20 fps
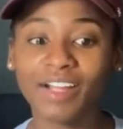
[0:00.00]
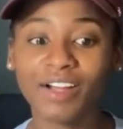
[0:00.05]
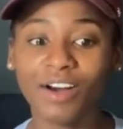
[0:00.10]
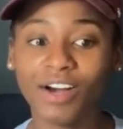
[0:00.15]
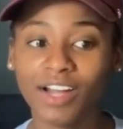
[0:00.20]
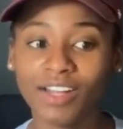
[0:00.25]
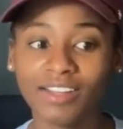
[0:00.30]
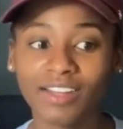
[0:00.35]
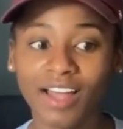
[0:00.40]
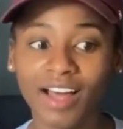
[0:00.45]

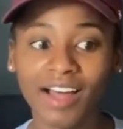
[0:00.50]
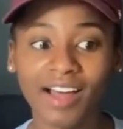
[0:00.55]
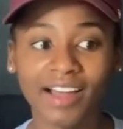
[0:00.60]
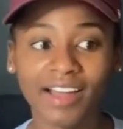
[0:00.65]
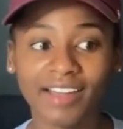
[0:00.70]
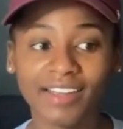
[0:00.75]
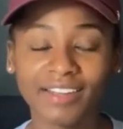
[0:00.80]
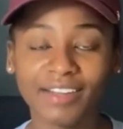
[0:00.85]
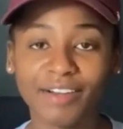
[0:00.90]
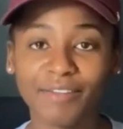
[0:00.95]

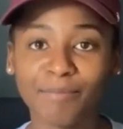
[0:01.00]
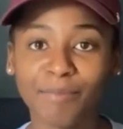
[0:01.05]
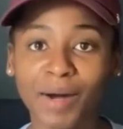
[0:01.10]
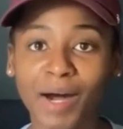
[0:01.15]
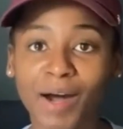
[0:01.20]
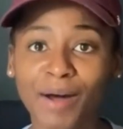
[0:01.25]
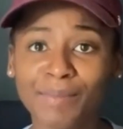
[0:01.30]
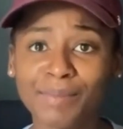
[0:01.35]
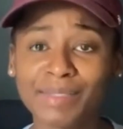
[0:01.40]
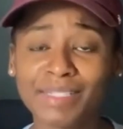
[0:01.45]
online, of
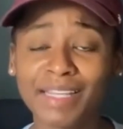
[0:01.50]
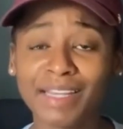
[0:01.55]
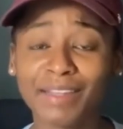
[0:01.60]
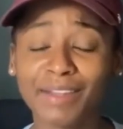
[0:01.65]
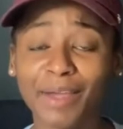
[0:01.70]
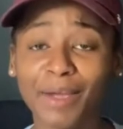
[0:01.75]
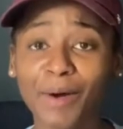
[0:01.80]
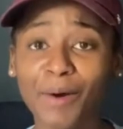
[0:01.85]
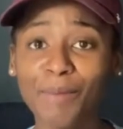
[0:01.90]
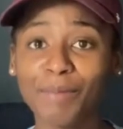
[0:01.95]
moms saying
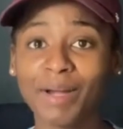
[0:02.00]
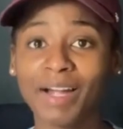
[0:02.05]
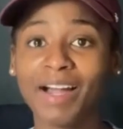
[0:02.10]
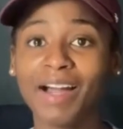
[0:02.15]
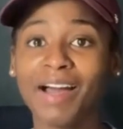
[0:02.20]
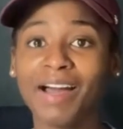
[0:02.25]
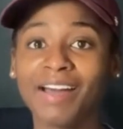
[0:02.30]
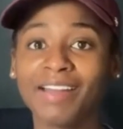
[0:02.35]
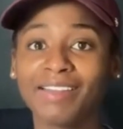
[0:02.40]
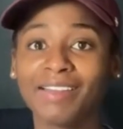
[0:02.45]
like, oh my
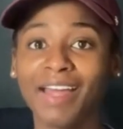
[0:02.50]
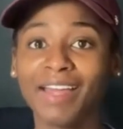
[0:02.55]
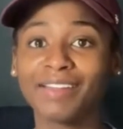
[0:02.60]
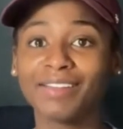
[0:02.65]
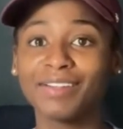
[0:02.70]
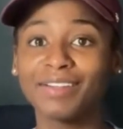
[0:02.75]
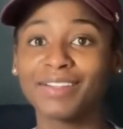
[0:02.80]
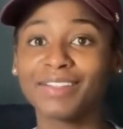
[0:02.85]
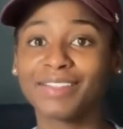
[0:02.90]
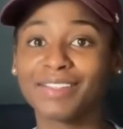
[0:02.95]
God, like
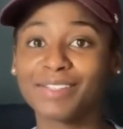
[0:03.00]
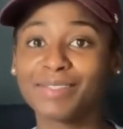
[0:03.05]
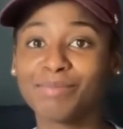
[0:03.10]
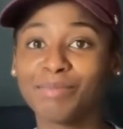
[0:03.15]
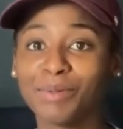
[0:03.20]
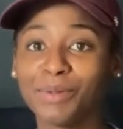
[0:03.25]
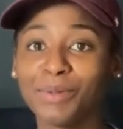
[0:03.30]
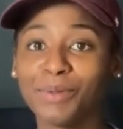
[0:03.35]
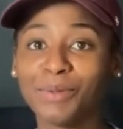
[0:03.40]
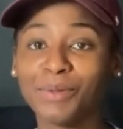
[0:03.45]
look at this
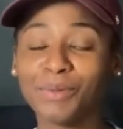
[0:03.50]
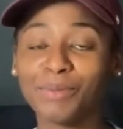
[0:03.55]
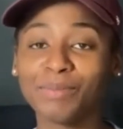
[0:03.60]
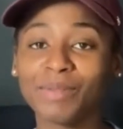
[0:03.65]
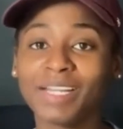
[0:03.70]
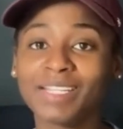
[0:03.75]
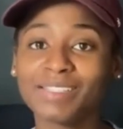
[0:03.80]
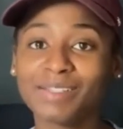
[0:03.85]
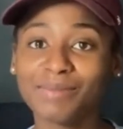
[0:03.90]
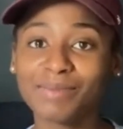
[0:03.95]
boob.
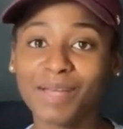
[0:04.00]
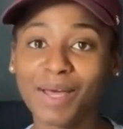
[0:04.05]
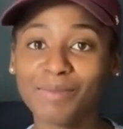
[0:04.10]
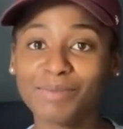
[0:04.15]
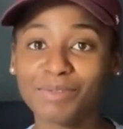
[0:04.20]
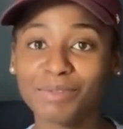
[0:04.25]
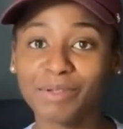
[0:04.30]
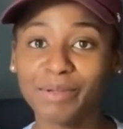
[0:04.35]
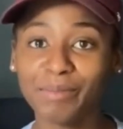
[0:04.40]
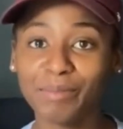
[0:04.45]
Like
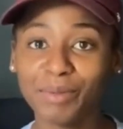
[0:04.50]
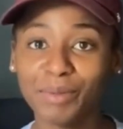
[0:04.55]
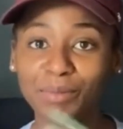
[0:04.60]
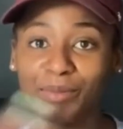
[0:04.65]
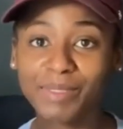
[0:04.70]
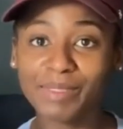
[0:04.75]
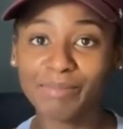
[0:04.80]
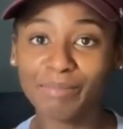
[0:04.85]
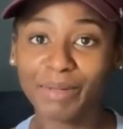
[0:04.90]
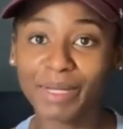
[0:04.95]
sometimes when the
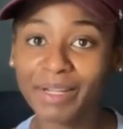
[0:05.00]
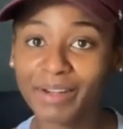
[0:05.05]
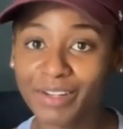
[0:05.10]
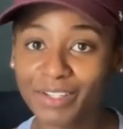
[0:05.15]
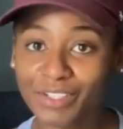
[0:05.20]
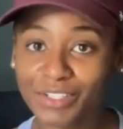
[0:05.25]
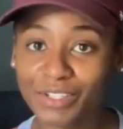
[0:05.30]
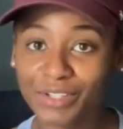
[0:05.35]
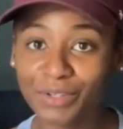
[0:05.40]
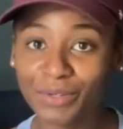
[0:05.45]
boob is bigger
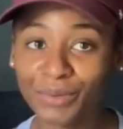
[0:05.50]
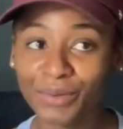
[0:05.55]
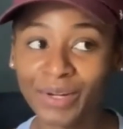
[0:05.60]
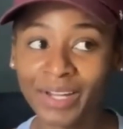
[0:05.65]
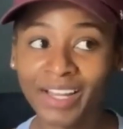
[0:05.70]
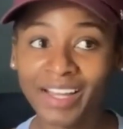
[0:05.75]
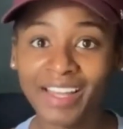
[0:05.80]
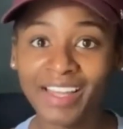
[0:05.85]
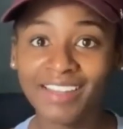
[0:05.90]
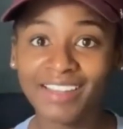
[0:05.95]
too
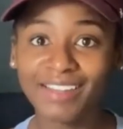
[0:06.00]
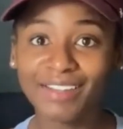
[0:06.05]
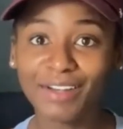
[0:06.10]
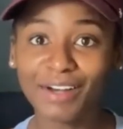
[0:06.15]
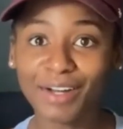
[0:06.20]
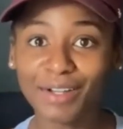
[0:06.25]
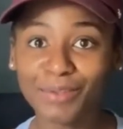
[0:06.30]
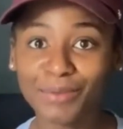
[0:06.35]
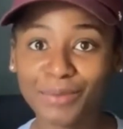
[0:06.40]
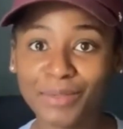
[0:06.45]
than
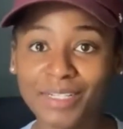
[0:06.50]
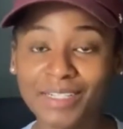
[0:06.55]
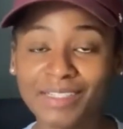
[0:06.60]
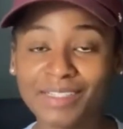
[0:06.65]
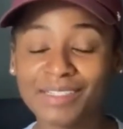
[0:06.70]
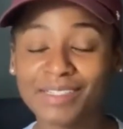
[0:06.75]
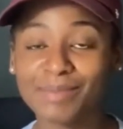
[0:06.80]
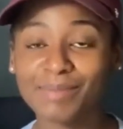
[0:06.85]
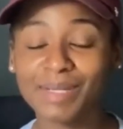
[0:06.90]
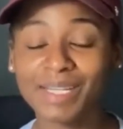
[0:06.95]
the other
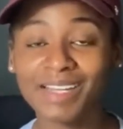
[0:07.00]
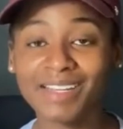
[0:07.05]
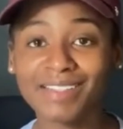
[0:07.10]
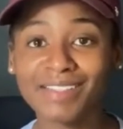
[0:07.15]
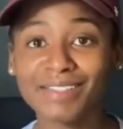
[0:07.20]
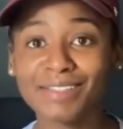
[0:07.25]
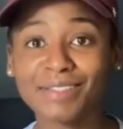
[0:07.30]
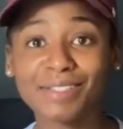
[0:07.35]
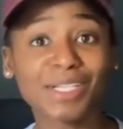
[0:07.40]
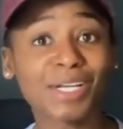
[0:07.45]
one, it's because
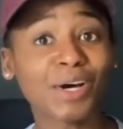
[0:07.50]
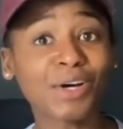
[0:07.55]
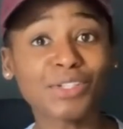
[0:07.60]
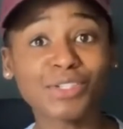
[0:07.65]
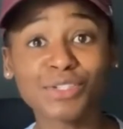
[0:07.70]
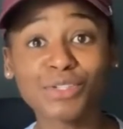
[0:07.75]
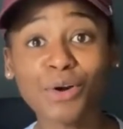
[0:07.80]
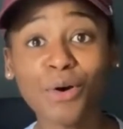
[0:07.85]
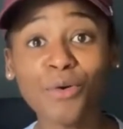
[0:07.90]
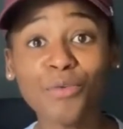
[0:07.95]
it's
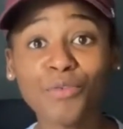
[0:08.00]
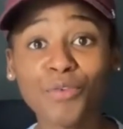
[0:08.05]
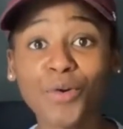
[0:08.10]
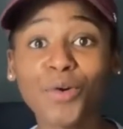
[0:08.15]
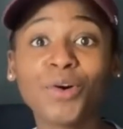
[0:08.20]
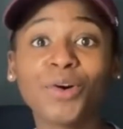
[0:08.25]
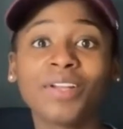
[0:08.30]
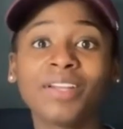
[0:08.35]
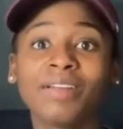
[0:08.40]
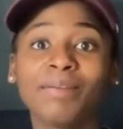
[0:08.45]
so
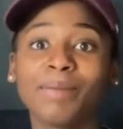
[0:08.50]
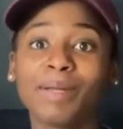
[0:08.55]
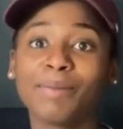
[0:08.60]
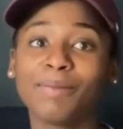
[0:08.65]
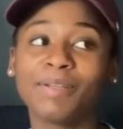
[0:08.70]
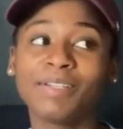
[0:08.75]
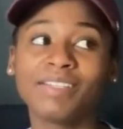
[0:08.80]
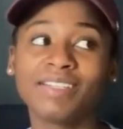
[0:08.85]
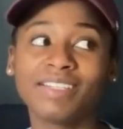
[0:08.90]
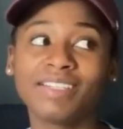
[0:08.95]
full and the
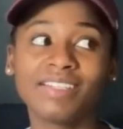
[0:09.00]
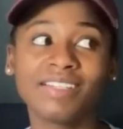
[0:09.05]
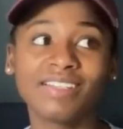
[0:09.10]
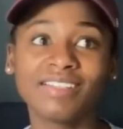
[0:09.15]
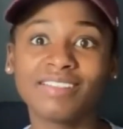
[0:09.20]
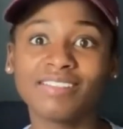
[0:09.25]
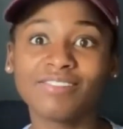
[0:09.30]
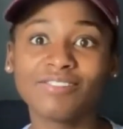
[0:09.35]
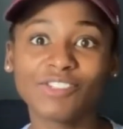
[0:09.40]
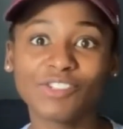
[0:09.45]
baby
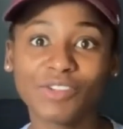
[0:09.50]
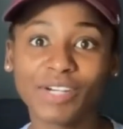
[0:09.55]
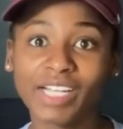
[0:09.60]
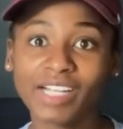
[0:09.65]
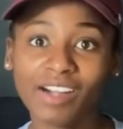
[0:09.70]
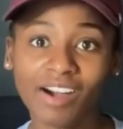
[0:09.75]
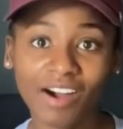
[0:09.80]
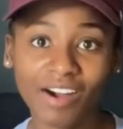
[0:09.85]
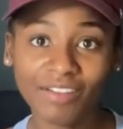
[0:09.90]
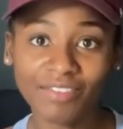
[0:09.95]
didn't
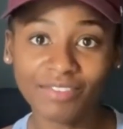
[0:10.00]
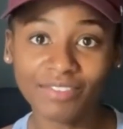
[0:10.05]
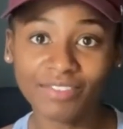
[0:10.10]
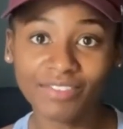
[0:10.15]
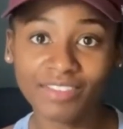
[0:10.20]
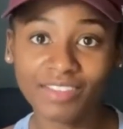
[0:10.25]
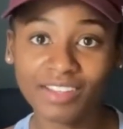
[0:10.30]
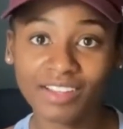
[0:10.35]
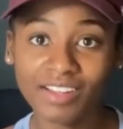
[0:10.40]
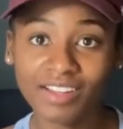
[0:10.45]
drink off
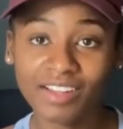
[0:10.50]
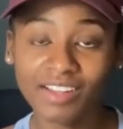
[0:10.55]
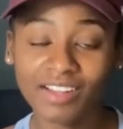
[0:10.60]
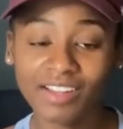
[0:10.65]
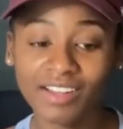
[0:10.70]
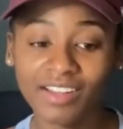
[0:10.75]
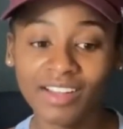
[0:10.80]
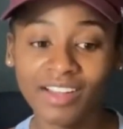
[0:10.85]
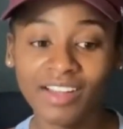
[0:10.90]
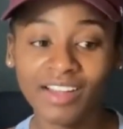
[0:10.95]

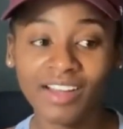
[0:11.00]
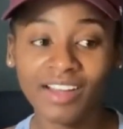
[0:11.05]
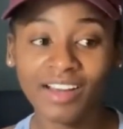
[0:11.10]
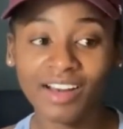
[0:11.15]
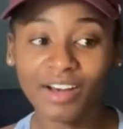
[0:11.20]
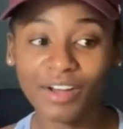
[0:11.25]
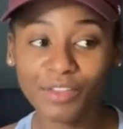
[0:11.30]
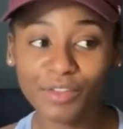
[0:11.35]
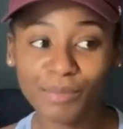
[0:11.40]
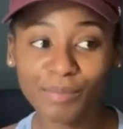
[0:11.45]
the
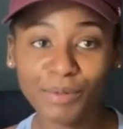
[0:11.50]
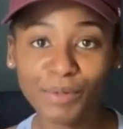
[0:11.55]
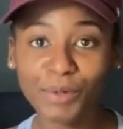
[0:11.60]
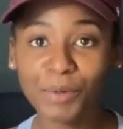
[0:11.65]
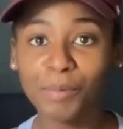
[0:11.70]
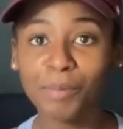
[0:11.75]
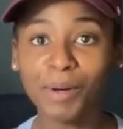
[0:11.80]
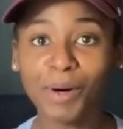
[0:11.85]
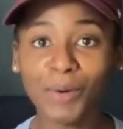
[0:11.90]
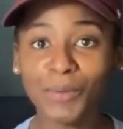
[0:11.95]
other
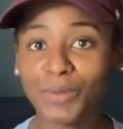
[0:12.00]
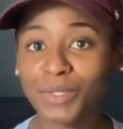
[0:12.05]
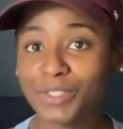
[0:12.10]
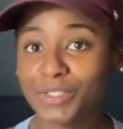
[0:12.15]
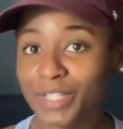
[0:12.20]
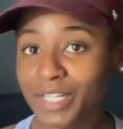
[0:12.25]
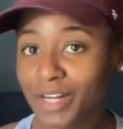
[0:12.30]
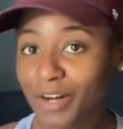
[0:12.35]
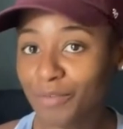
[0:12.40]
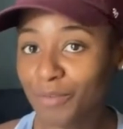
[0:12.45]
boob, but only
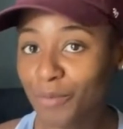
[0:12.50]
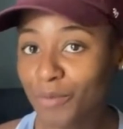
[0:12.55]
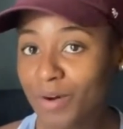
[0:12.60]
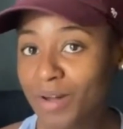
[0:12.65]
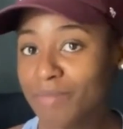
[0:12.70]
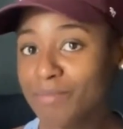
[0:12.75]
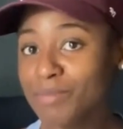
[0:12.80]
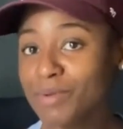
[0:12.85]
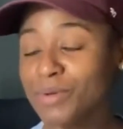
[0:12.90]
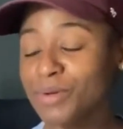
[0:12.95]
drank off
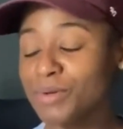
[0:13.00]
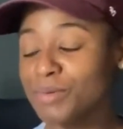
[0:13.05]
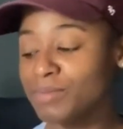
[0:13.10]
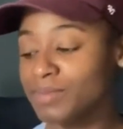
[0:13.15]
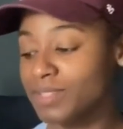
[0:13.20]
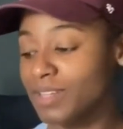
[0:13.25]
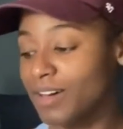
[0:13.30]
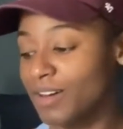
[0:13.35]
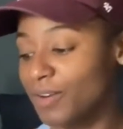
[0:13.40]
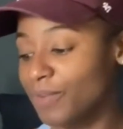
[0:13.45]
one boob.
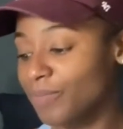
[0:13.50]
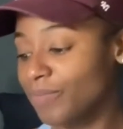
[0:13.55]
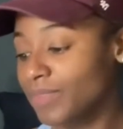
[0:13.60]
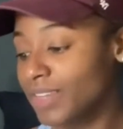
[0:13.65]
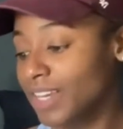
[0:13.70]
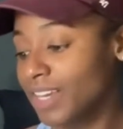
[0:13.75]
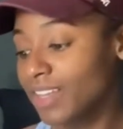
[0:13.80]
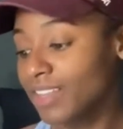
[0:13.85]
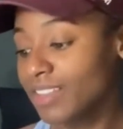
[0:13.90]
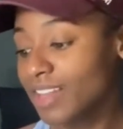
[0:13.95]
So
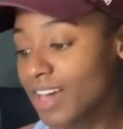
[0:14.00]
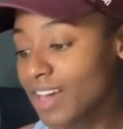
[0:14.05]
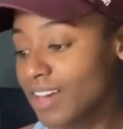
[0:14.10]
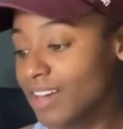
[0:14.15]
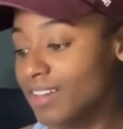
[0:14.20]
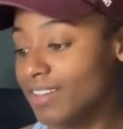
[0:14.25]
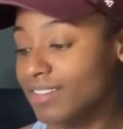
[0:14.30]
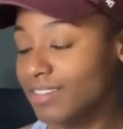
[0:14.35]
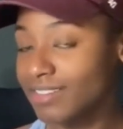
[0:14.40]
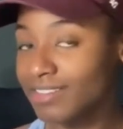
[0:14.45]

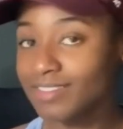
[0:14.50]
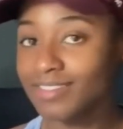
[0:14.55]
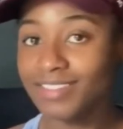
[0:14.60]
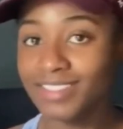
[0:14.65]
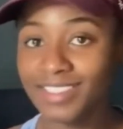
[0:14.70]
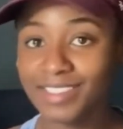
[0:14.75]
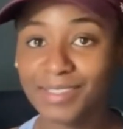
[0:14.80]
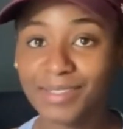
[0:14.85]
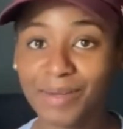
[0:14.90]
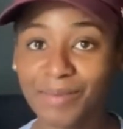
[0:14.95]
that
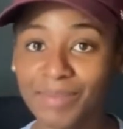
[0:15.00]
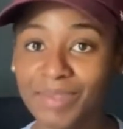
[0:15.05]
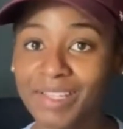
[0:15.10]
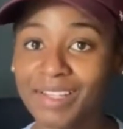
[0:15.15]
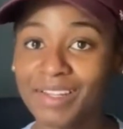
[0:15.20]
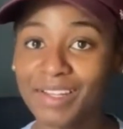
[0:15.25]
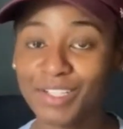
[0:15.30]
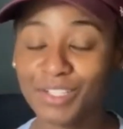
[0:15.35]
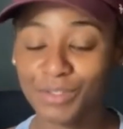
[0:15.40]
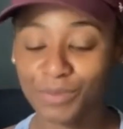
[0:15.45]
is something
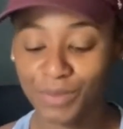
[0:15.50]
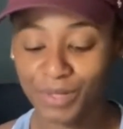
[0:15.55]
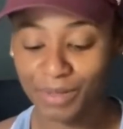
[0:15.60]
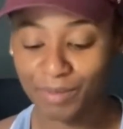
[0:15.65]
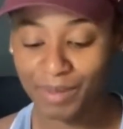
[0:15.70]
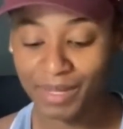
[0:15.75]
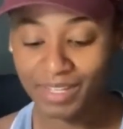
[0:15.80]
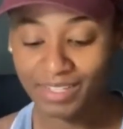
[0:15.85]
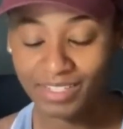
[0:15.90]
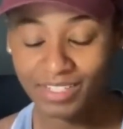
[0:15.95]
that you want to
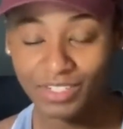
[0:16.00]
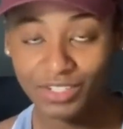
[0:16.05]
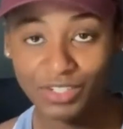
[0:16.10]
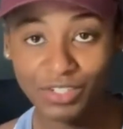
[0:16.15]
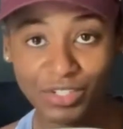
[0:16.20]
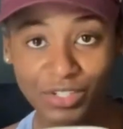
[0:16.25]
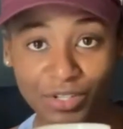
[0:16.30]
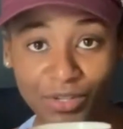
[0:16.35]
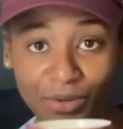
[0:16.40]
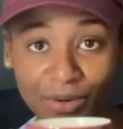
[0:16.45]
pay attention
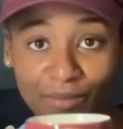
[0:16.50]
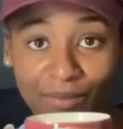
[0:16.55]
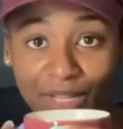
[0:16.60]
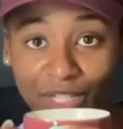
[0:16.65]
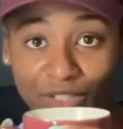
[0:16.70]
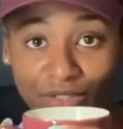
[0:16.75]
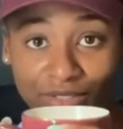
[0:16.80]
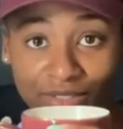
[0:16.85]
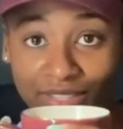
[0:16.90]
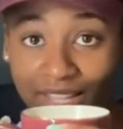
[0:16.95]
to and make
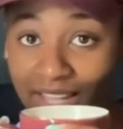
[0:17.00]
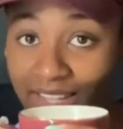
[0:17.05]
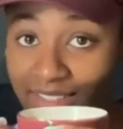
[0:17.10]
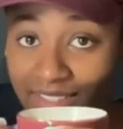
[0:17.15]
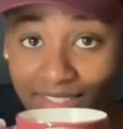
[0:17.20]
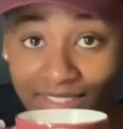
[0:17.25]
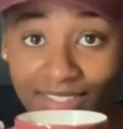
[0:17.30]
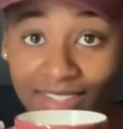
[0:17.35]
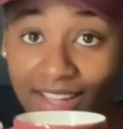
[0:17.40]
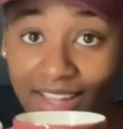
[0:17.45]
sure that
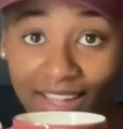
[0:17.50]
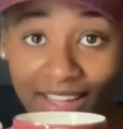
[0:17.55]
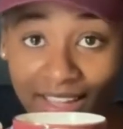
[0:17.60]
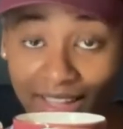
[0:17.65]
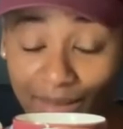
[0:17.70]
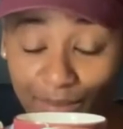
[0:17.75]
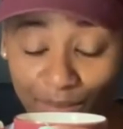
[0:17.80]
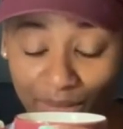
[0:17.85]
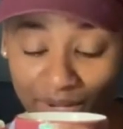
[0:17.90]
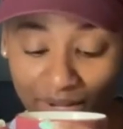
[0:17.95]
does not
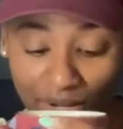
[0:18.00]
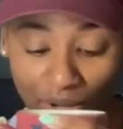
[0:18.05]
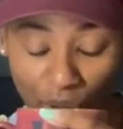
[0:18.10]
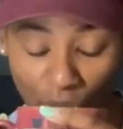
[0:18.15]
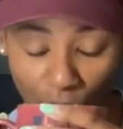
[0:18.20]
happen.